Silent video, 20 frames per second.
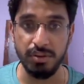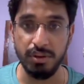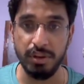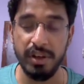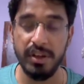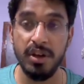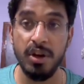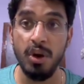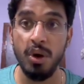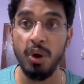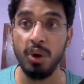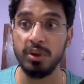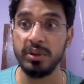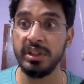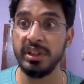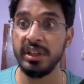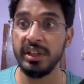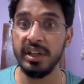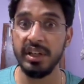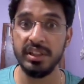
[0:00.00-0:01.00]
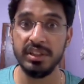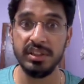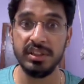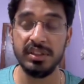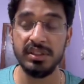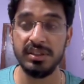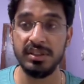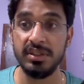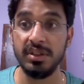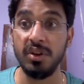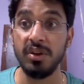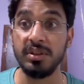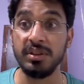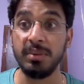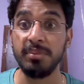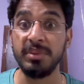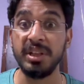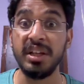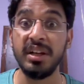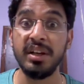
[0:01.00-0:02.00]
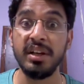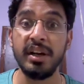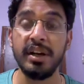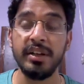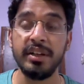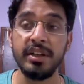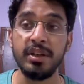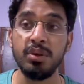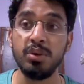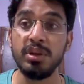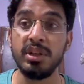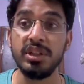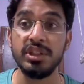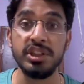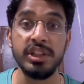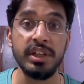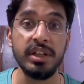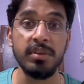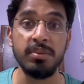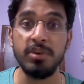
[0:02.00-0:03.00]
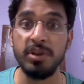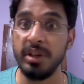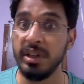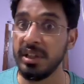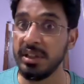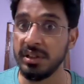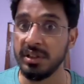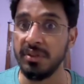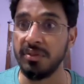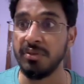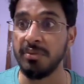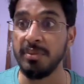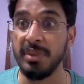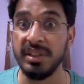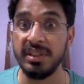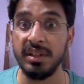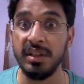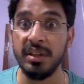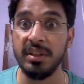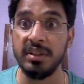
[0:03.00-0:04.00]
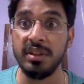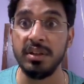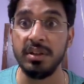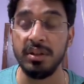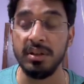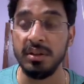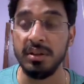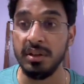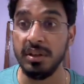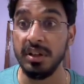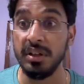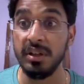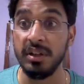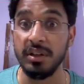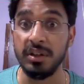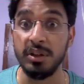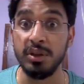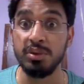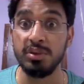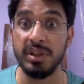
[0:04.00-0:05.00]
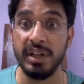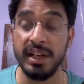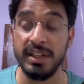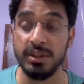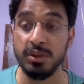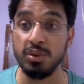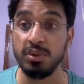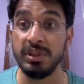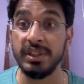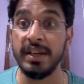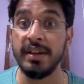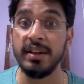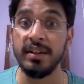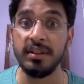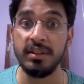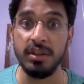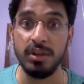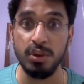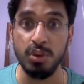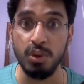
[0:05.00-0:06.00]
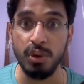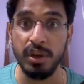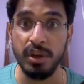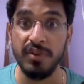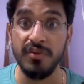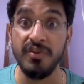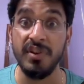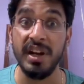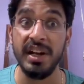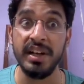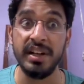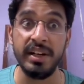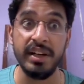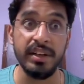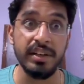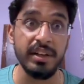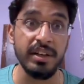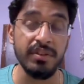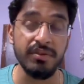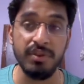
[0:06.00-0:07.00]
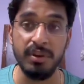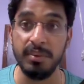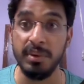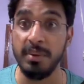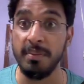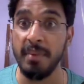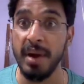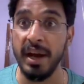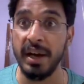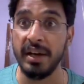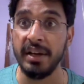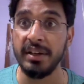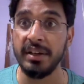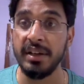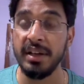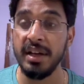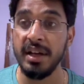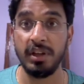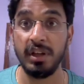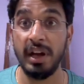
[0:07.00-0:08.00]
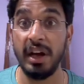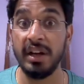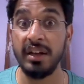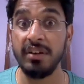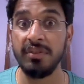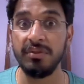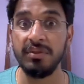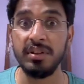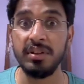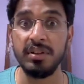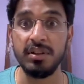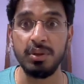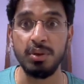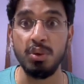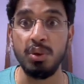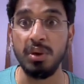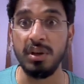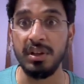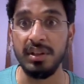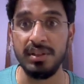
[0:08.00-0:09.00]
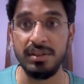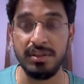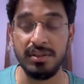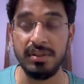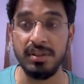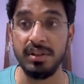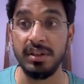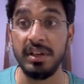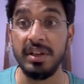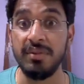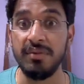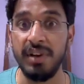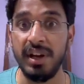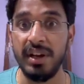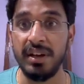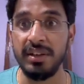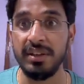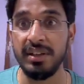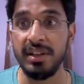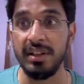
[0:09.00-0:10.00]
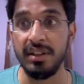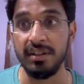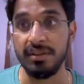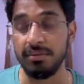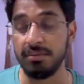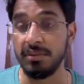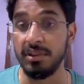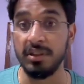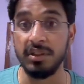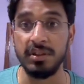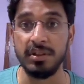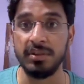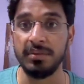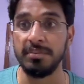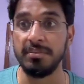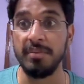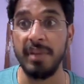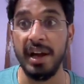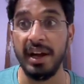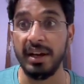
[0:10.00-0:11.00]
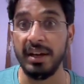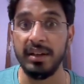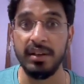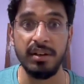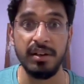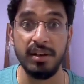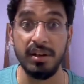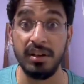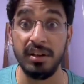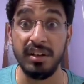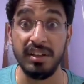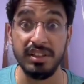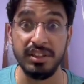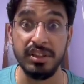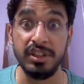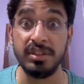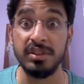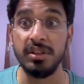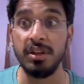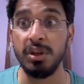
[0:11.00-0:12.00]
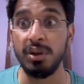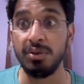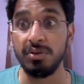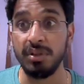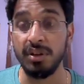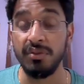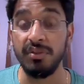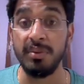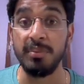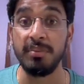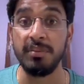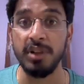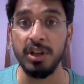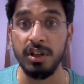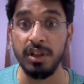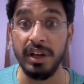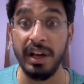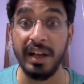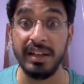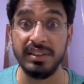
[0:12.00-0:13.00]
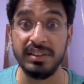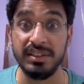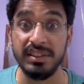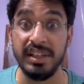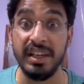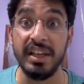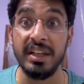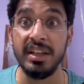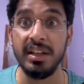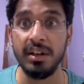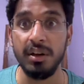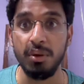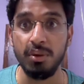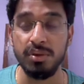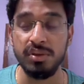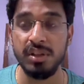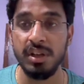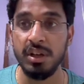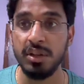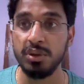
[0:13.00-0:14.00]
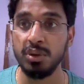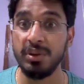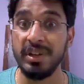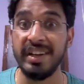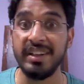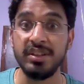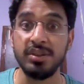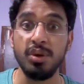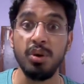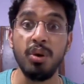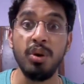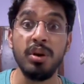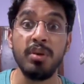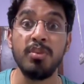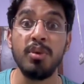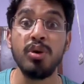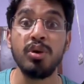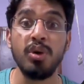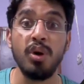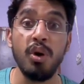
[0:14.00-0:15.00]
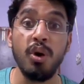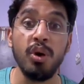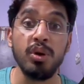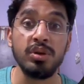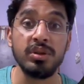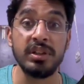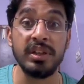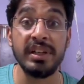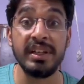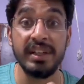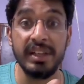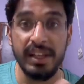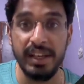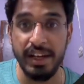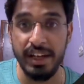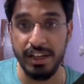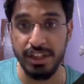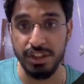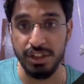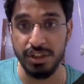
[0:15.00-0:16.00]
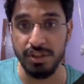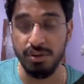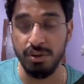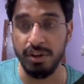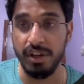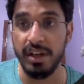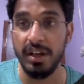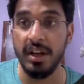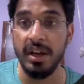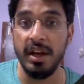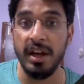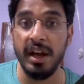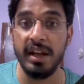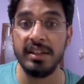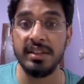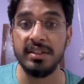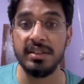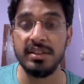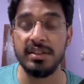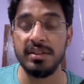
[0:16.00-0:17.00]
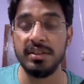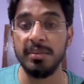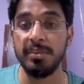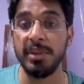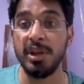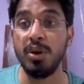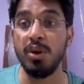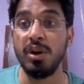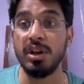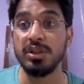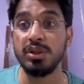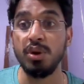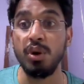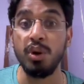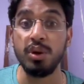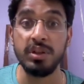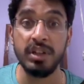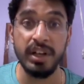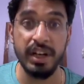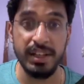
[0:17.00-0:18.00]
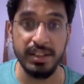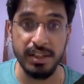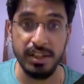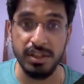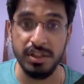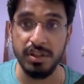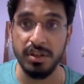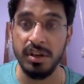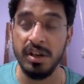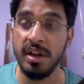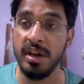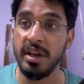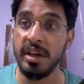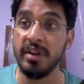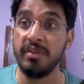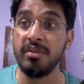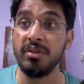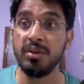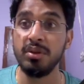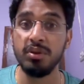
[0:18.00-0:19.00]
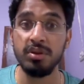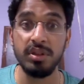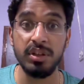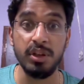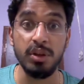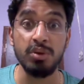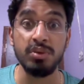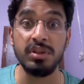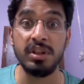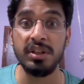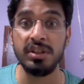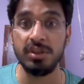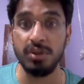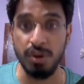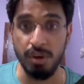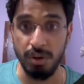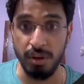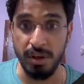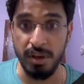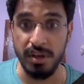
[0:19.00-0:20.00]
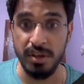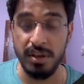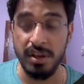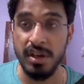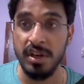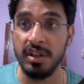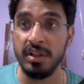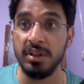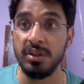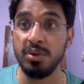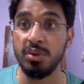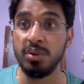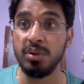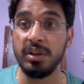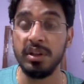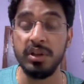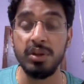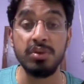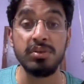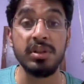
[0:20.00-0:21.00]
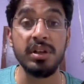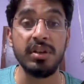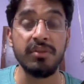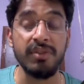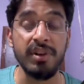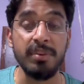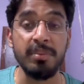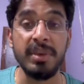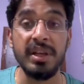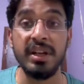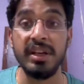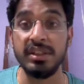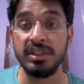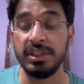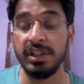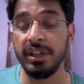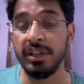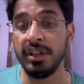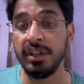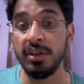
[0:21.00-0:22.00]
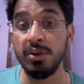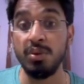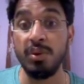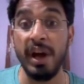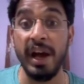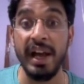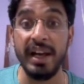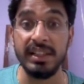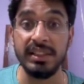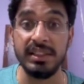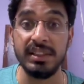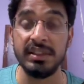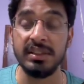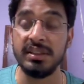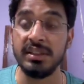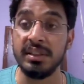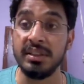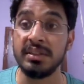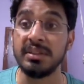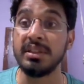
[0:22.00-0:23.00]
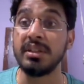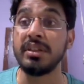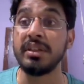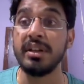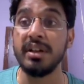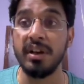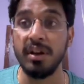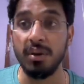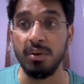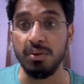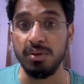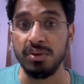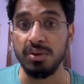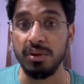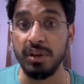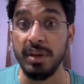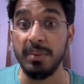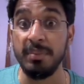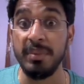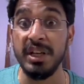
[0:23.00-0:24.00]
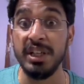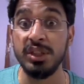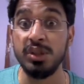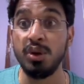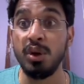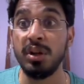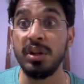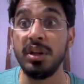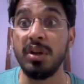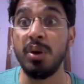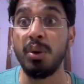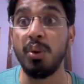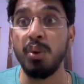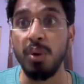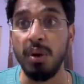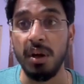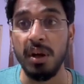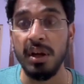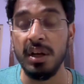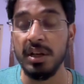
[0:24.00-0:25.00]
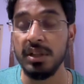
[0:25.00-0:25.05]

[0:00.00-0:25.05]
Okay, authentication is something related to the JWT stuff. Basically the user has to send in the token validating from the backend, and if the token is invalid, then the backend restricts the user from accessing any routes. So that is all about authentication. Okay, and this is something called as authorization. Even though the user is logged in, so the user will be restricted to access certain routes, okay, based on the role.